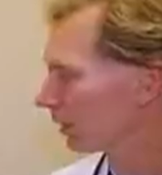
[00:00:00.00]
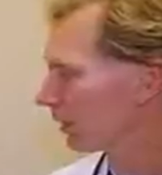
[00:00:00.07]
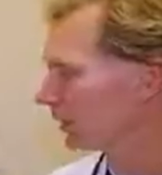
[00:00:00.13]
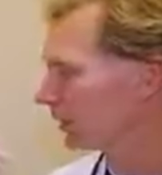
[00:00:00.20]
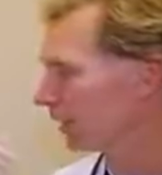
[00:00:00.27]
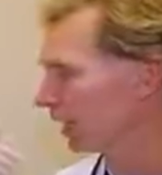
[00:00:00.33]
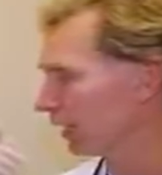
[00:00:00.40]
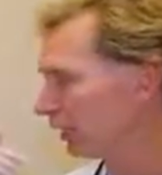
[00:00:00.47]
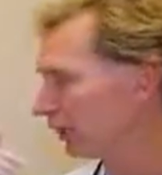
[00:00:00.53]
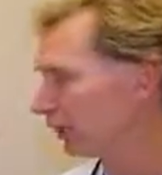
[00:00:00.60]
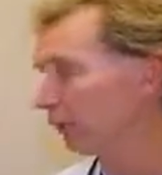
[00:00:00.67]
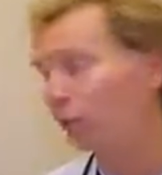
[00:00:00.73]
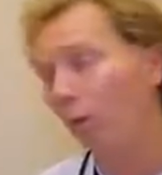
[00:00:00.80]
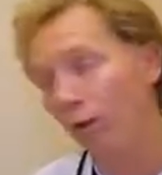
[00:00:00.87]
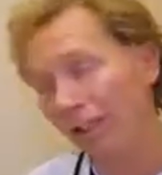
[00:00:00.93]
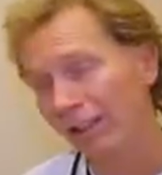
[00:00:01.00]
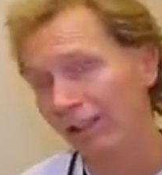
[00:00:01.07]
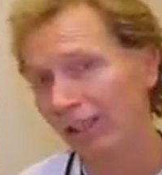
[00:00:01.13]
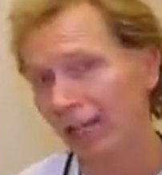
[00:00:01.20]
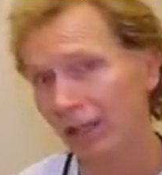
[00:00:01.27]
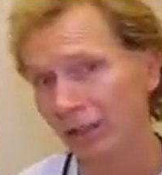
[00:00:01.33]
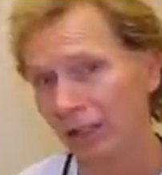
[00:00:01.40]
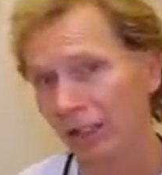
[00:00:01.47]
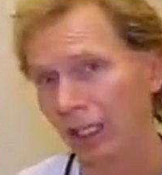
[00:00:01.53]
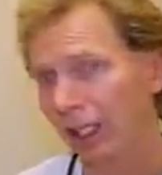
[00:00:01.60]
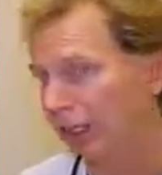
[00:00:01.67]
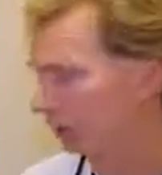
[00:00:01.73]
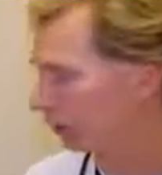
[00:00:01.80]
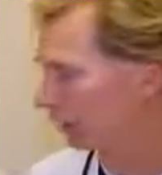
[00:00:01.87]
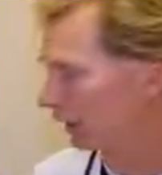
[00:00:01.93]
a setting of 40,000, I
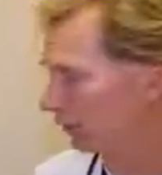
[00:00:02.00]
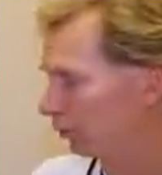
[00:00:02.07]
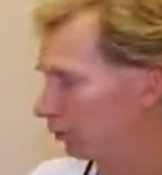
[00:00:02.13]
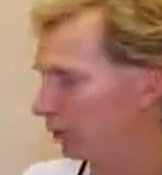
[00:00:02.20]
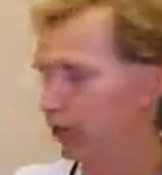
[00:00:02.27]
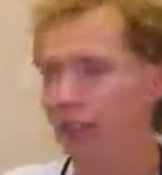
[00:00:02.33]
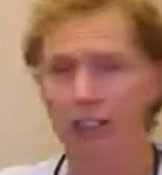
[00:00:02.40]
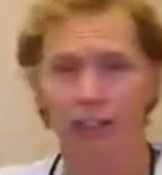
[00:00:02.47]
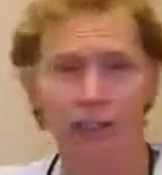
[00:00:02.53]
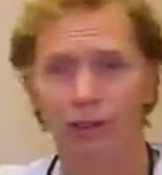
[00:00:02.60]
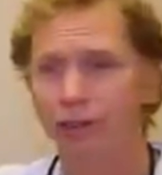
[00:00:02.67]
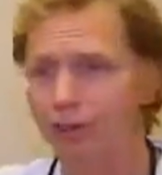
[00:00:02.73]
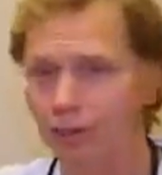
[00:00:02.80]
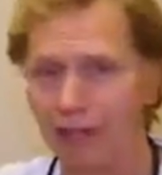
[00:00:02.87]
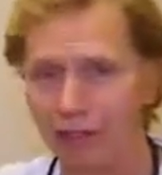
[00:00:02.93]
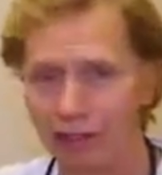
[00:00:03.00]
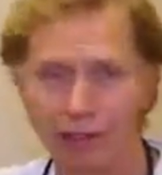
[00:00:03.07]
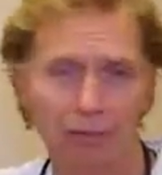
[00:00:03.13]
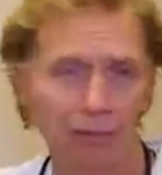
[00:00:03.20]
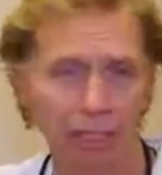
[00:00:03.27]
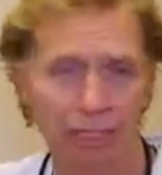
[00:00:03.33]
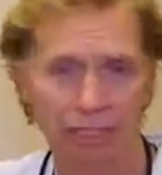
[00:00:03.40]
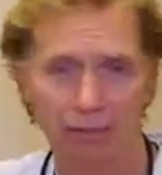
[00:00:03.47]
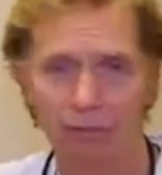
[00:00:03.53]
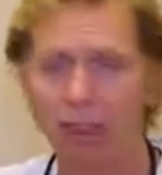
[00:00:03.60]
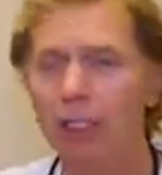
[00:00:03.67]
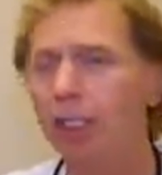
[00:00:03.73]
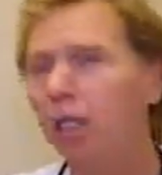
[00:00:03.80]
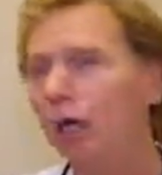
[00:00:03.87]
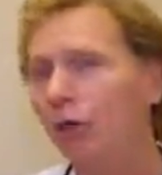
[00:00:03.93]
really have two settings, fast and medium,
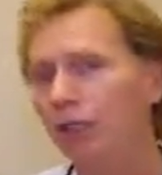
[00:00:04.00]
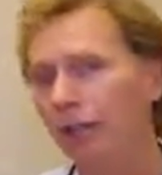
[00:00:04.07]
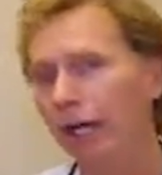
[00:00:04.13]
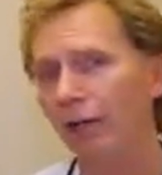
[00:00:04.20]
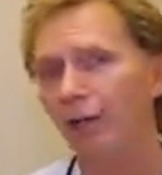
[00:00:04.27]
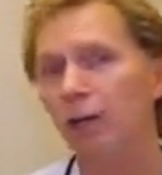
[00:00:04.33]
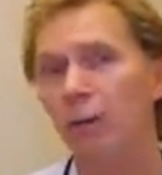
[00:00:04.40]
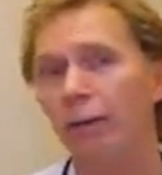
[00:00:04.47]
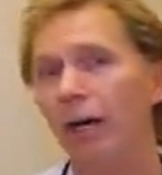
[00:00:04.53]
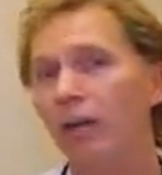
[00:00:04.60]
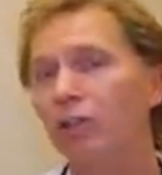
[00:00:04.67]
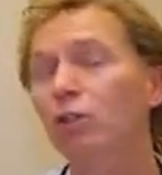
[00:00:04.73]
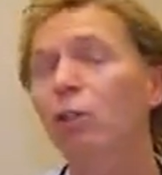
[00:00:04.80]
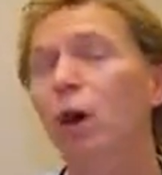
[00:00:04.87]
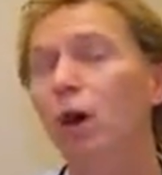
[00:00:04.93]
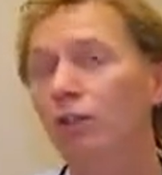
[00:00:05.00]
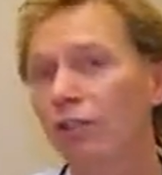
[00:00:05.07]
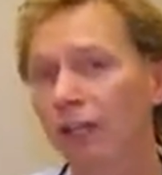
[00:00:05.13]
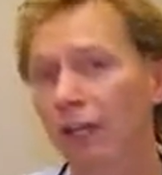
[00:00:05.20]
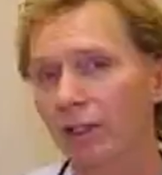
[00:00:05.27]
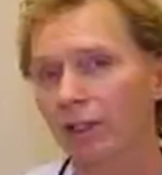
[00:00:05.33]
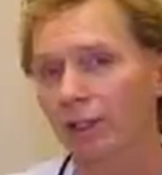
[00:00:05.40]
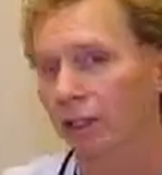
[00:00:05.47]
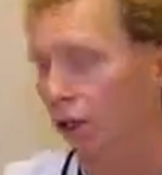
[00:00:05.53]
down to about 12,000